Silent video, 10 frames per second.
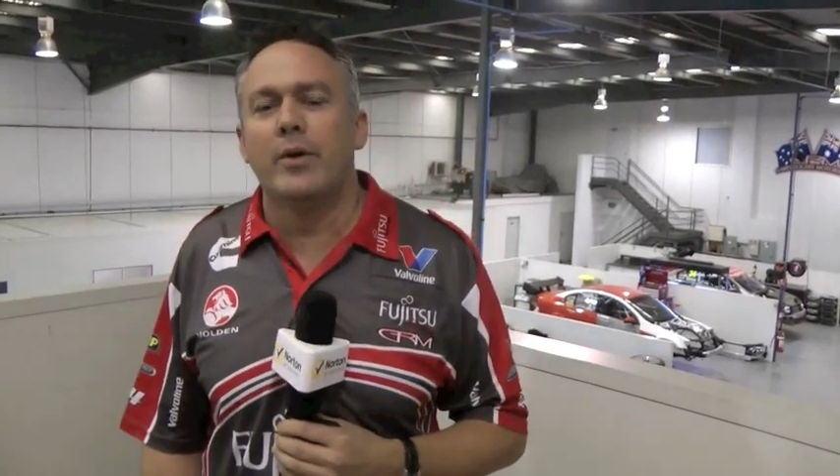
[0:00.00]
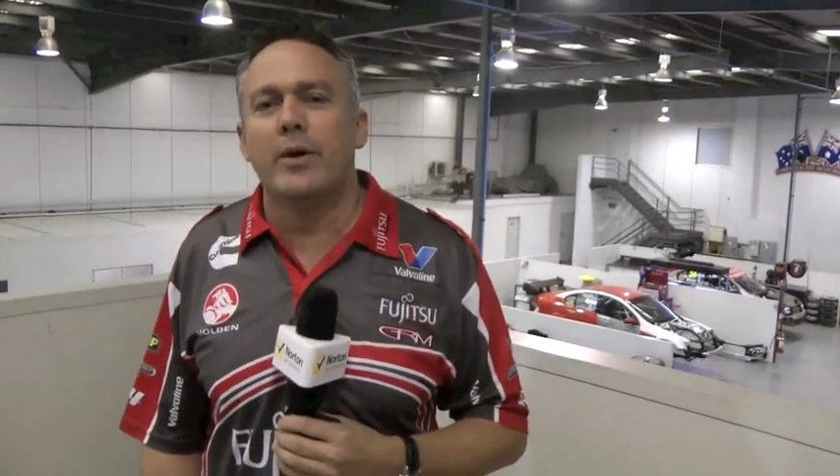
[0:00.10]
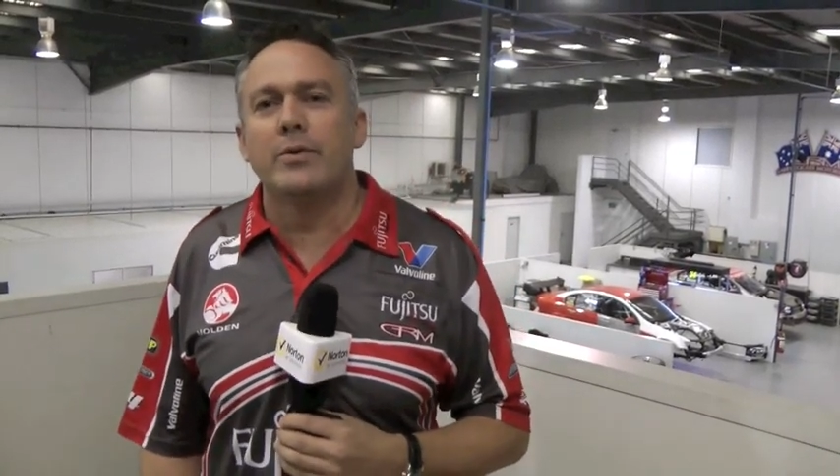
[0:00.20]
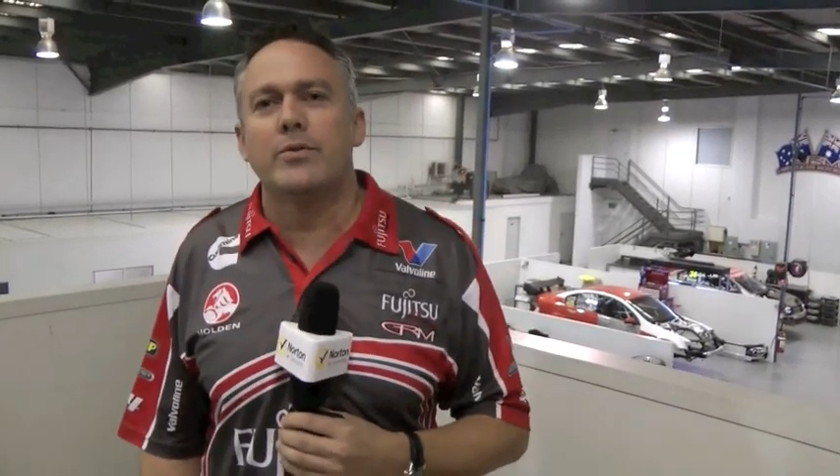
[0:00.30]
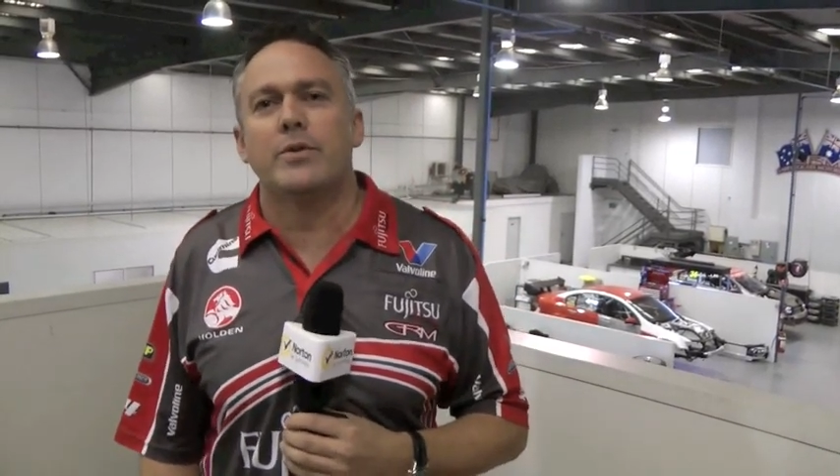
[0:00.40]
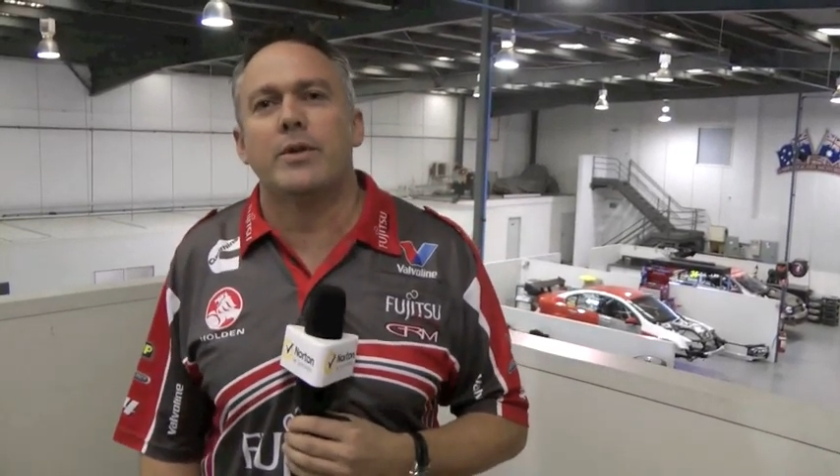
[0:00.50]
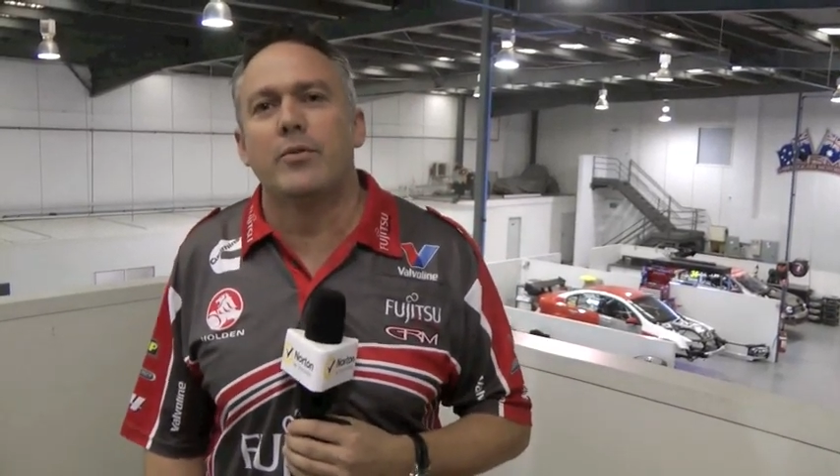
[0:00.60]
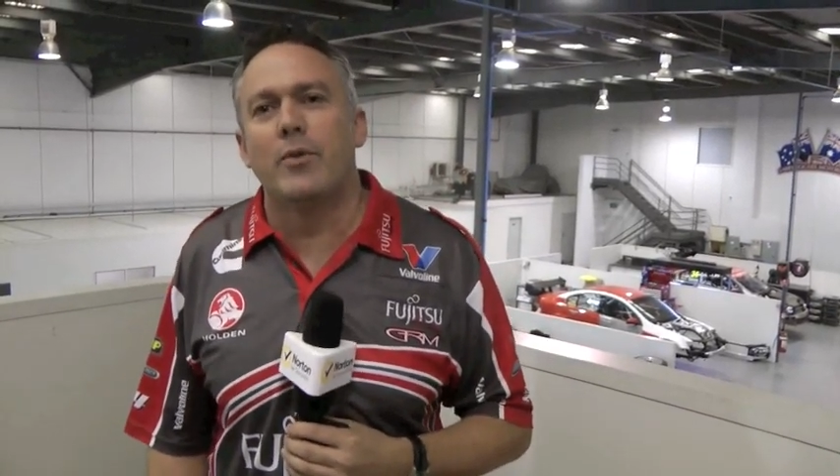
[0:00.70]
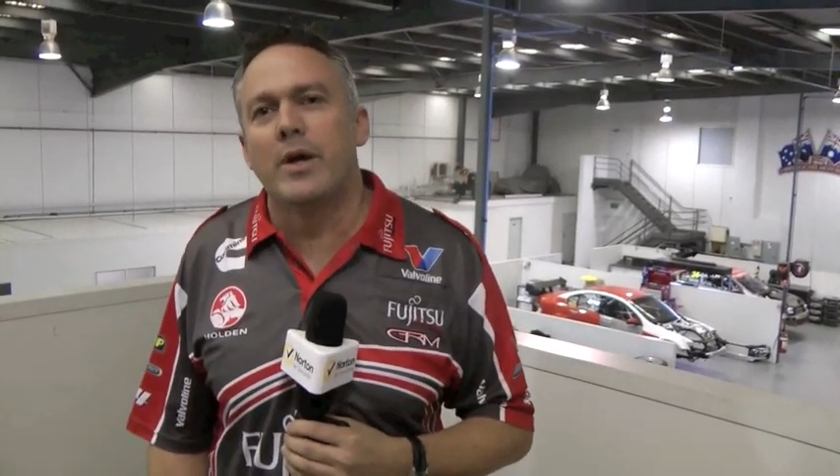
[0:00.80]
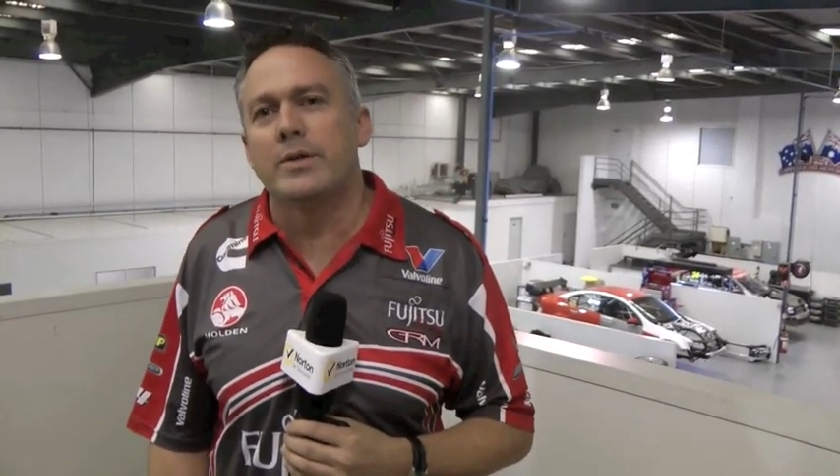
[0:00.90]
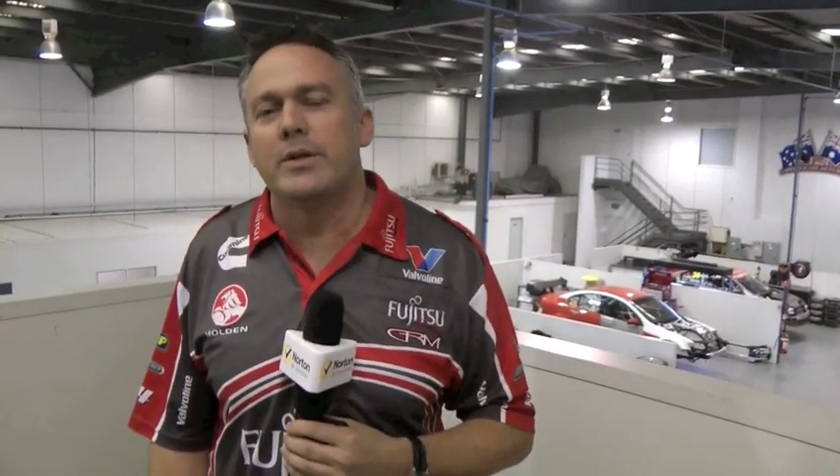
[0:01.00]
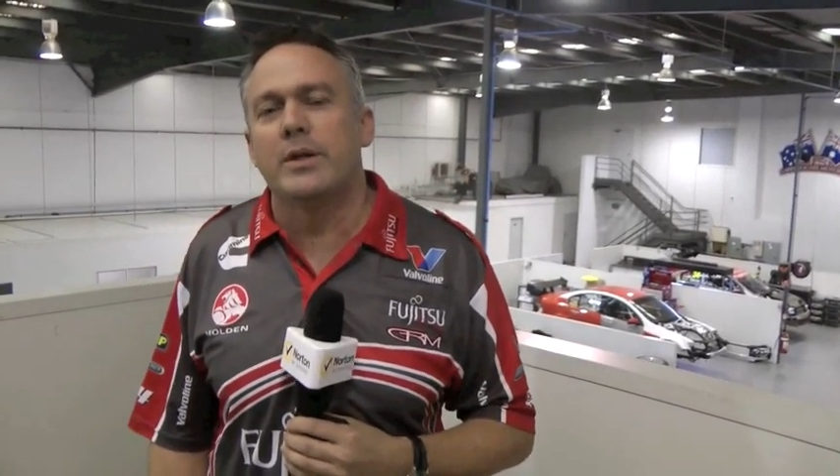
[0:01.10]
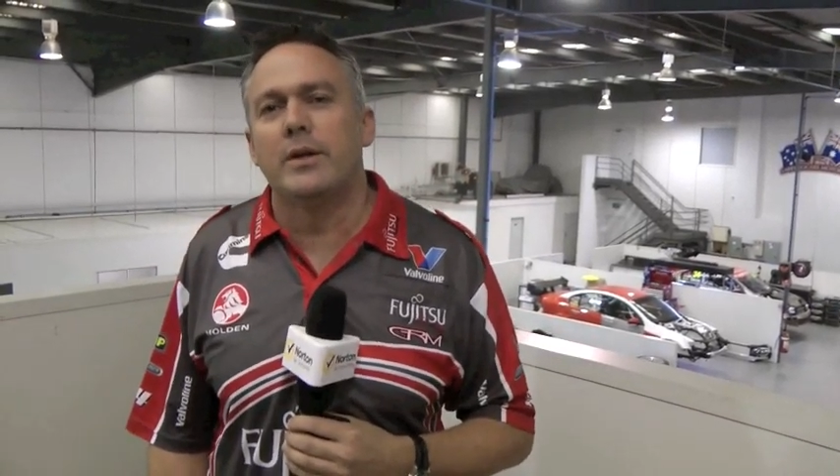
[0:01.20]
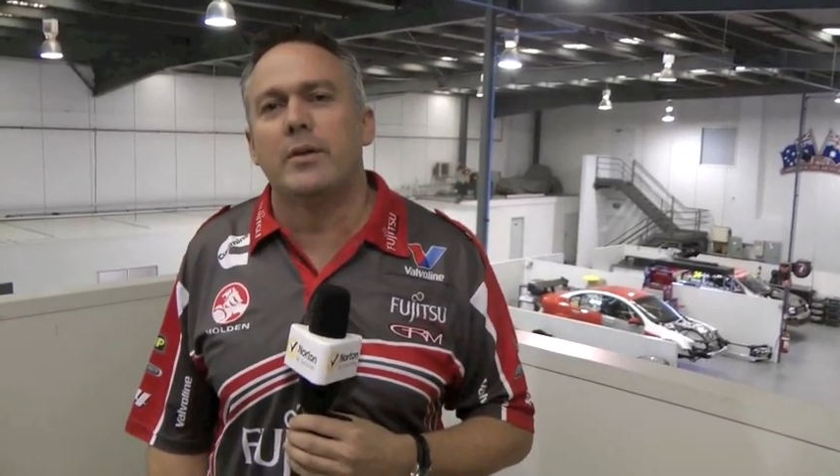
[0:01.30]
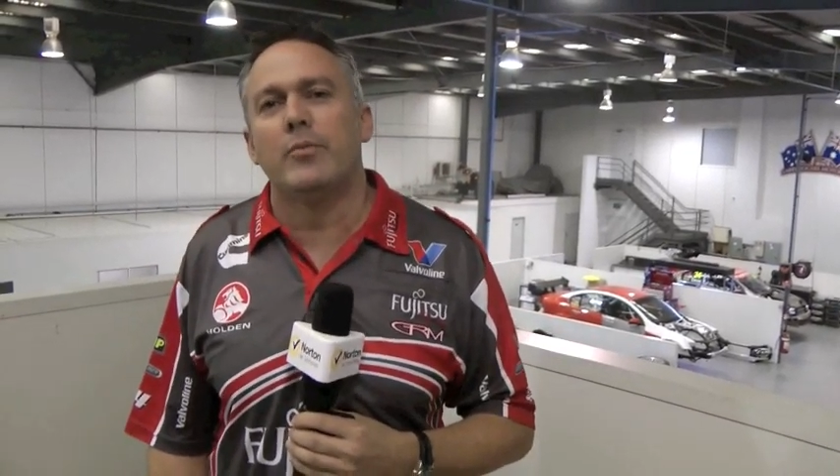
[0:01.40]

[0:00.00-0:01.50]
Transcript: very interested in racing,